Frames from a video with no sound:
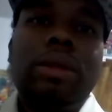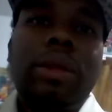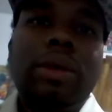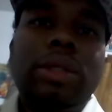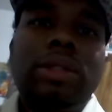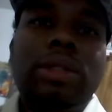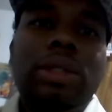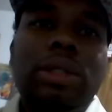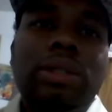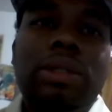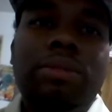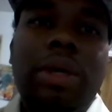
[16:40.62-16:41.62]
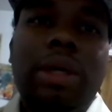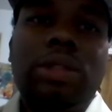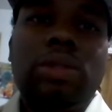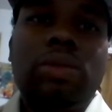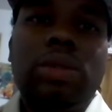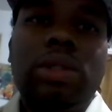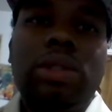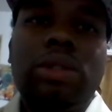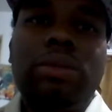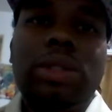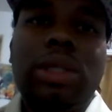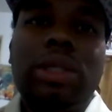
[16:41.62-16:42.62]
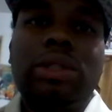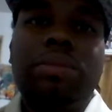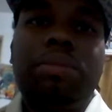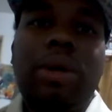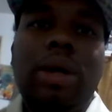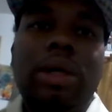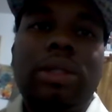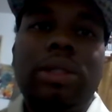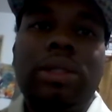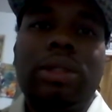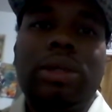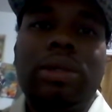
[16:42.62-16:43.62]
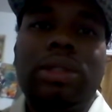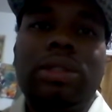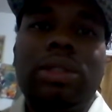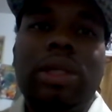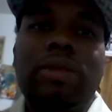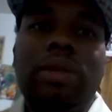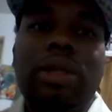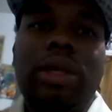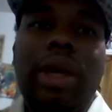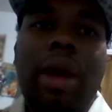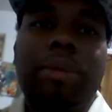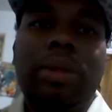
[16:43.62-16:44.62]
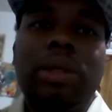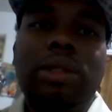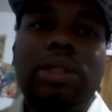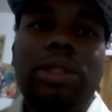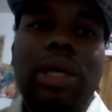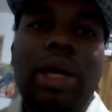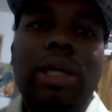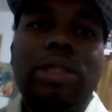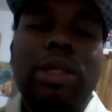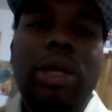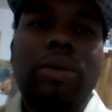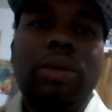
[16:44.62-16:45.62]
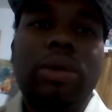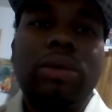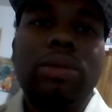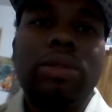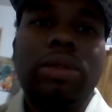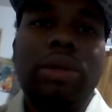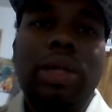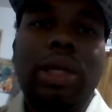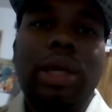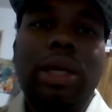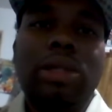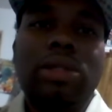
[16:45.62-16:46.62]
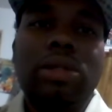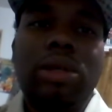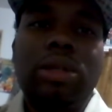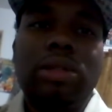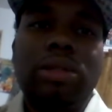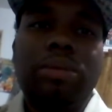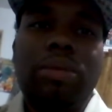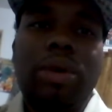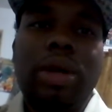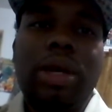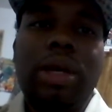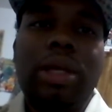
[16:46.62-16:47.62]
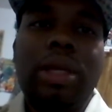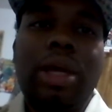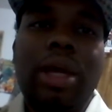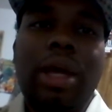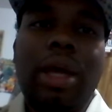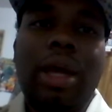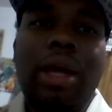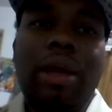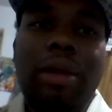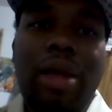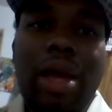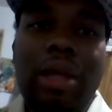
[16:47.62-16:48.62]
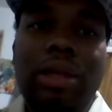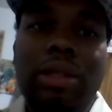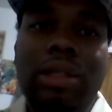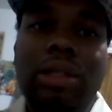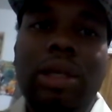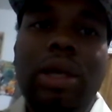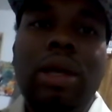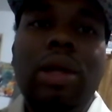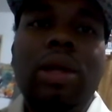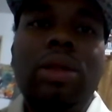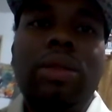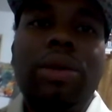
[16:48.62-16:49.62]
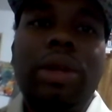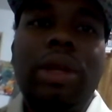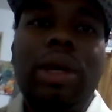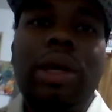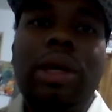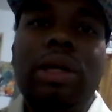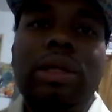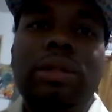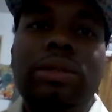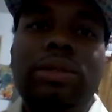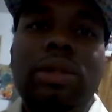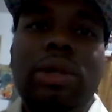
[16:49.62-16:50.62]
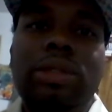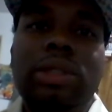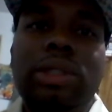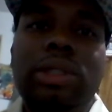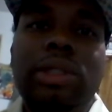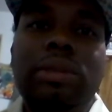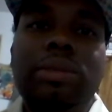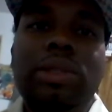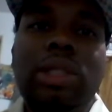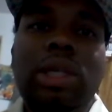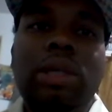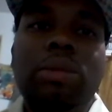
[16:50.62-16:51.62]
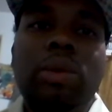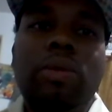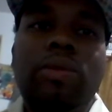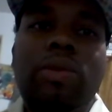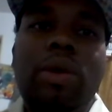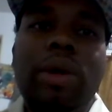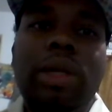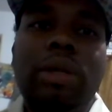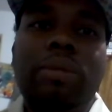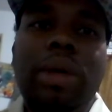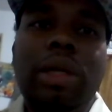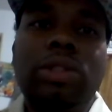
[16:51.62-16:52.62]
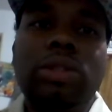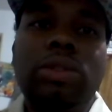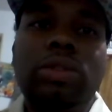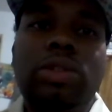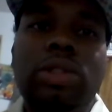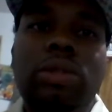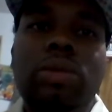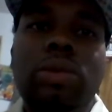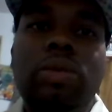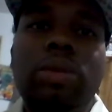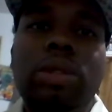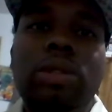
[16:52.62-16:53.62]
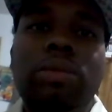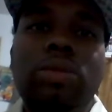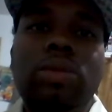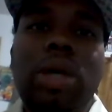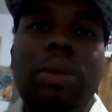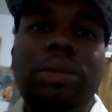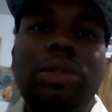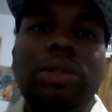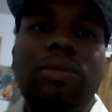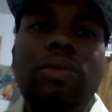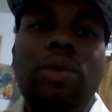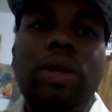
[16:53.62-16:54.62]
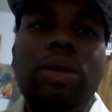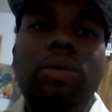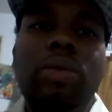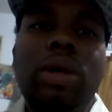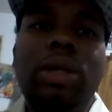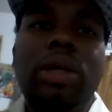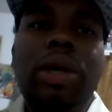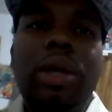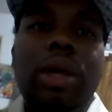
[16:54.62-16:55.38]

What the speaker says: 36. Major Williams S. Barkley. 37. Captain Scott J. Reynolds. 38. Sergeant Brian Hanley. 39. Sergeant Tim Stable. 40. Major General Williams Robinson. 41.